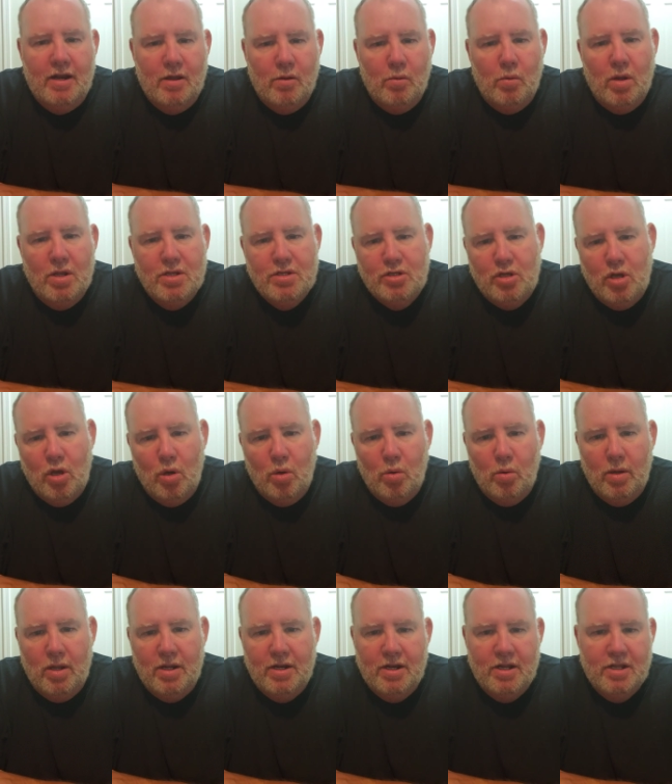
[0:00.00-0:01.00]
It was
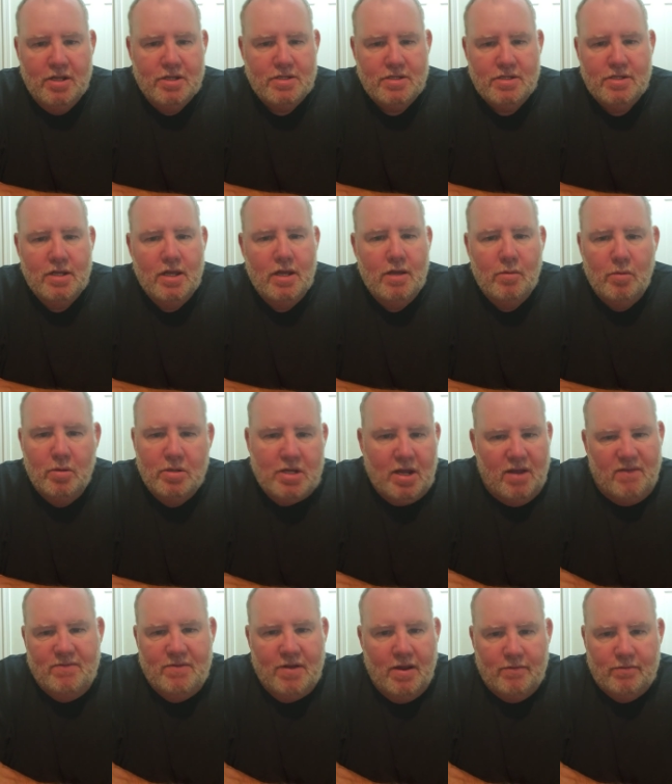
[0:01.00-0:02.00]
co-witness, which
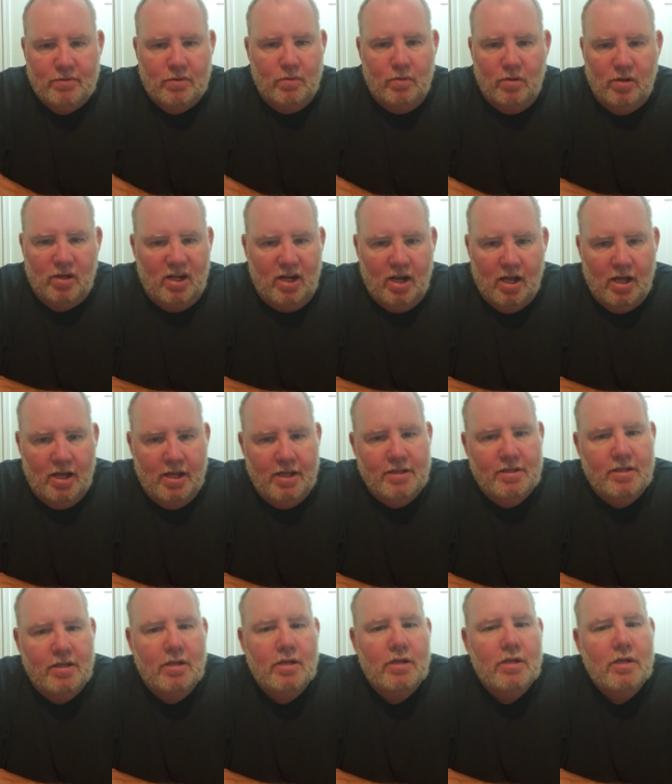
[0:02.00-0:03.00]
I've never really
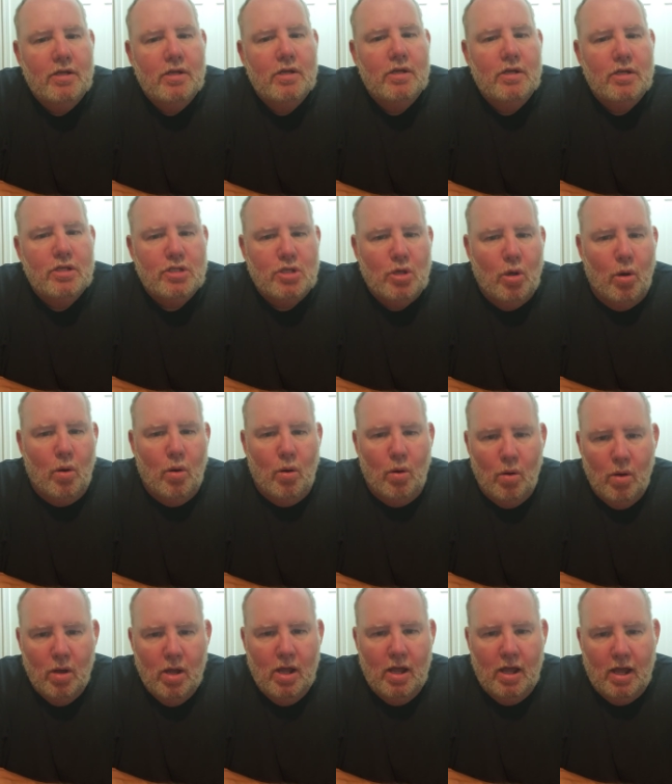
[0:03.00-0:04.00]
liked.
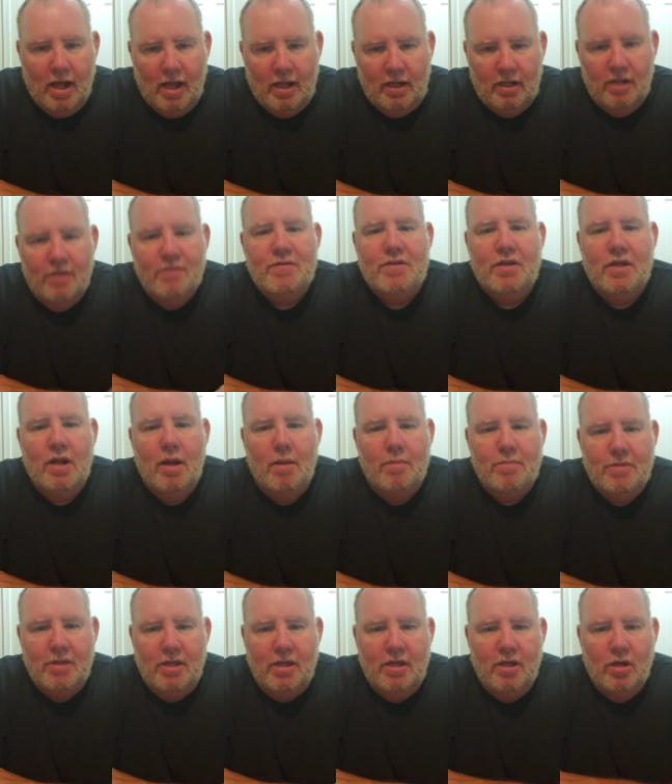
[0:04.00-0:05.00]
So I lifted
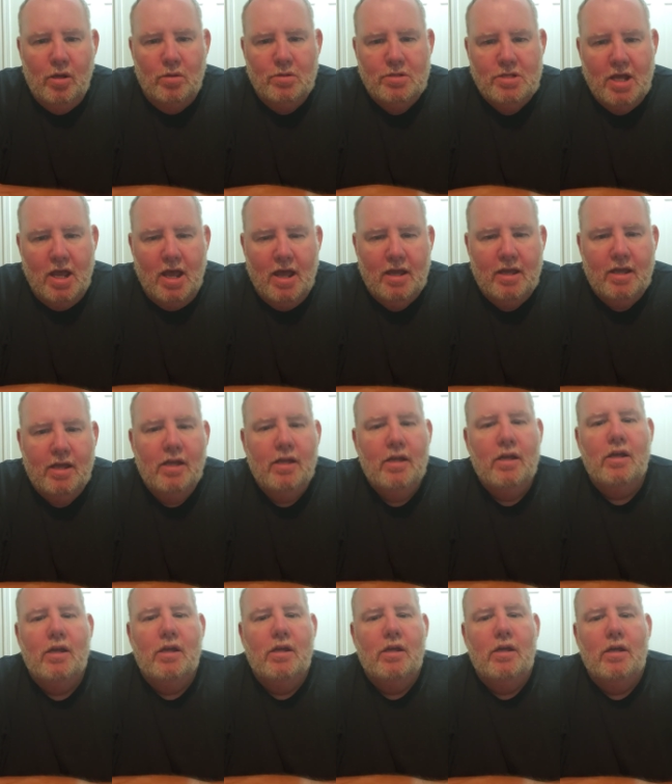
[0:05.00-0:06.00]
up the EOTech
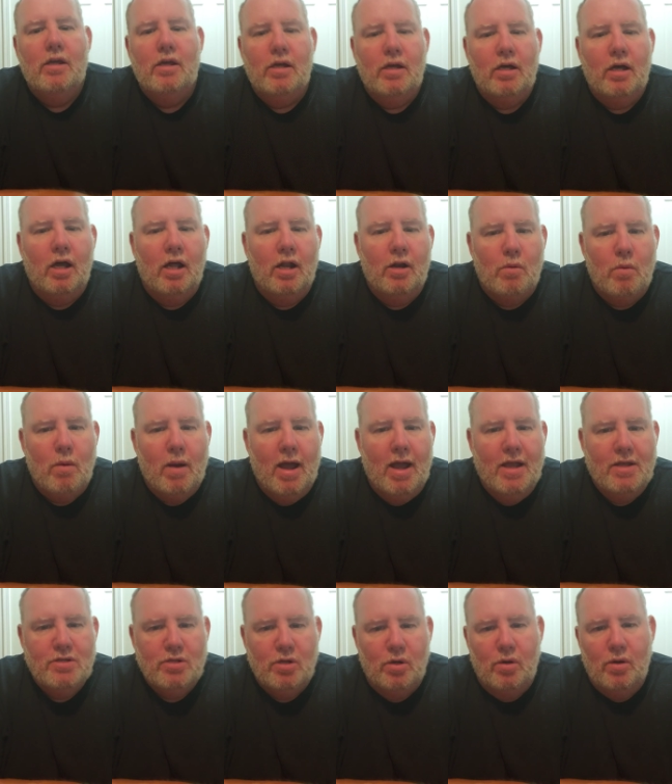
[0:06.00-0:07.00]
on a
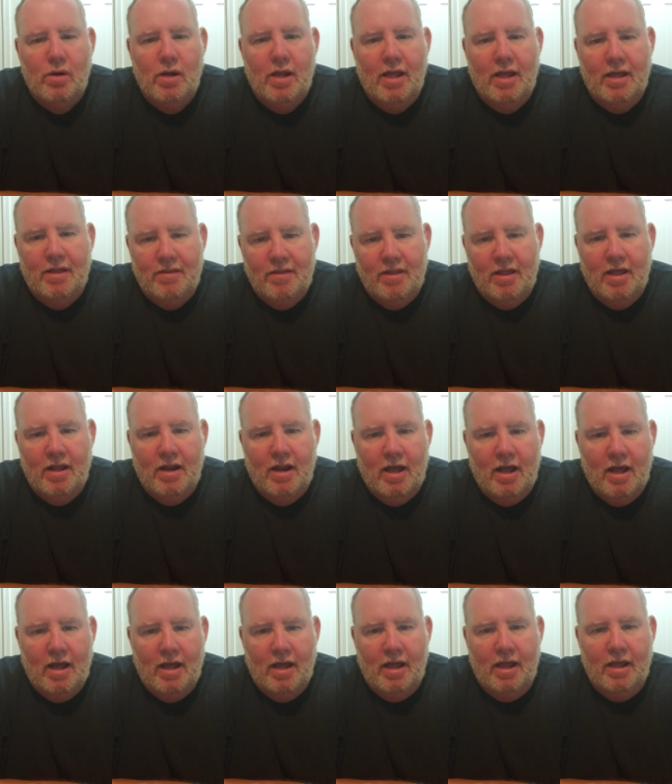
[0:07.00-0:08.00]
riser, and then
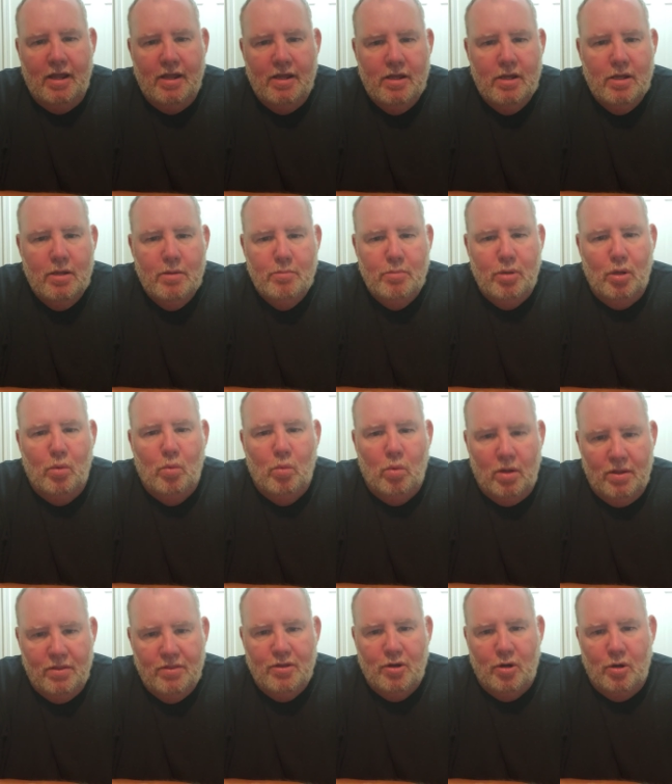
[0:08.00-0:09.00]
I put
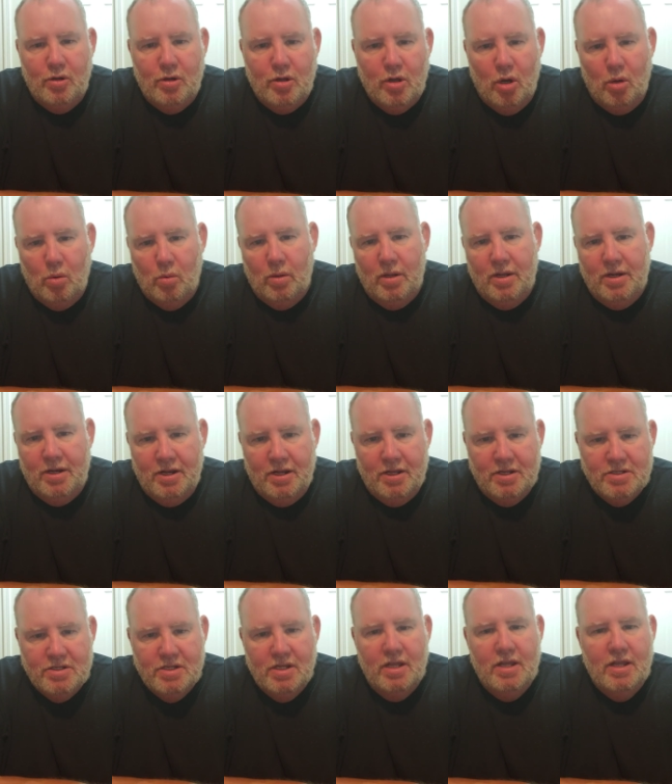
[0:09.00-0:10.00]
1/3
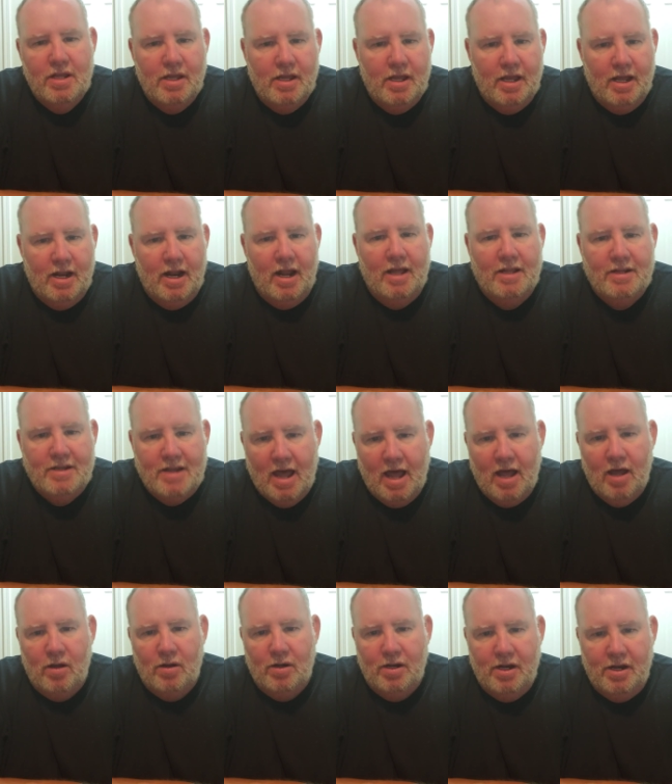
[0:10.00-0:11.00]
co-witness, and I
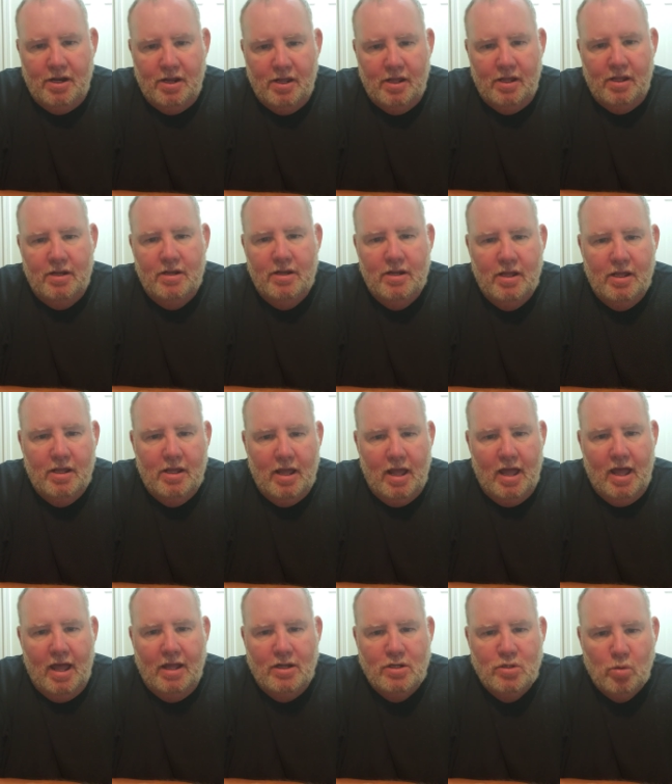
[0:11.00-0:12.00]
dialed it in
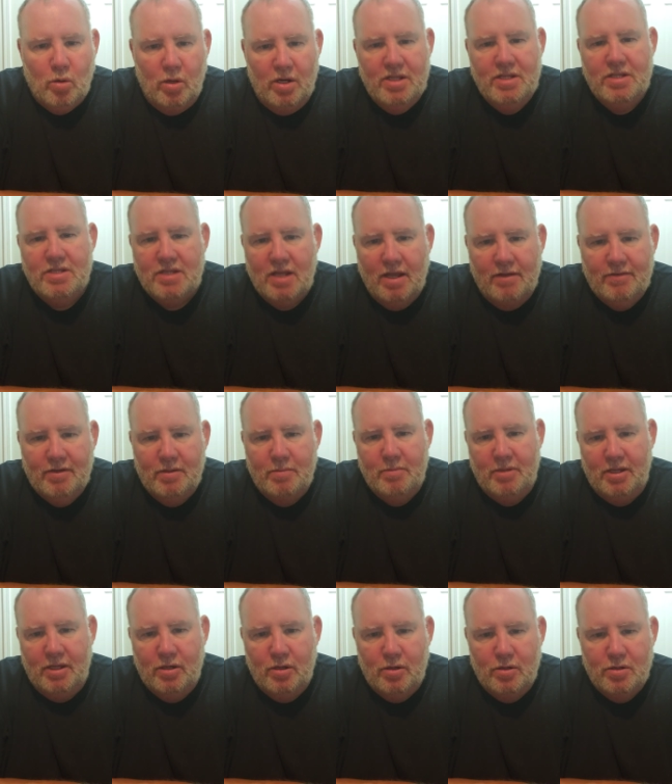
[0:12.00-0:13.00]
at 27
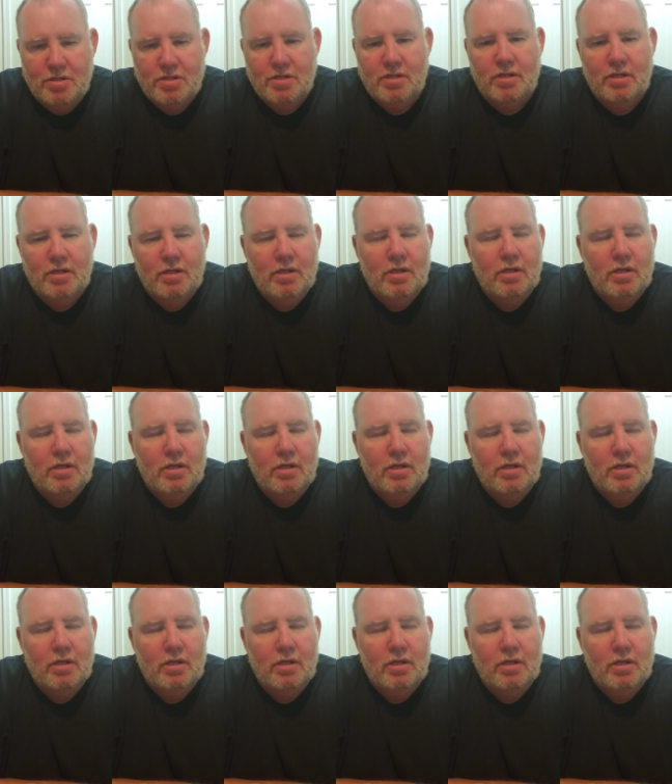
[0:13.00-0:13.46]
meters.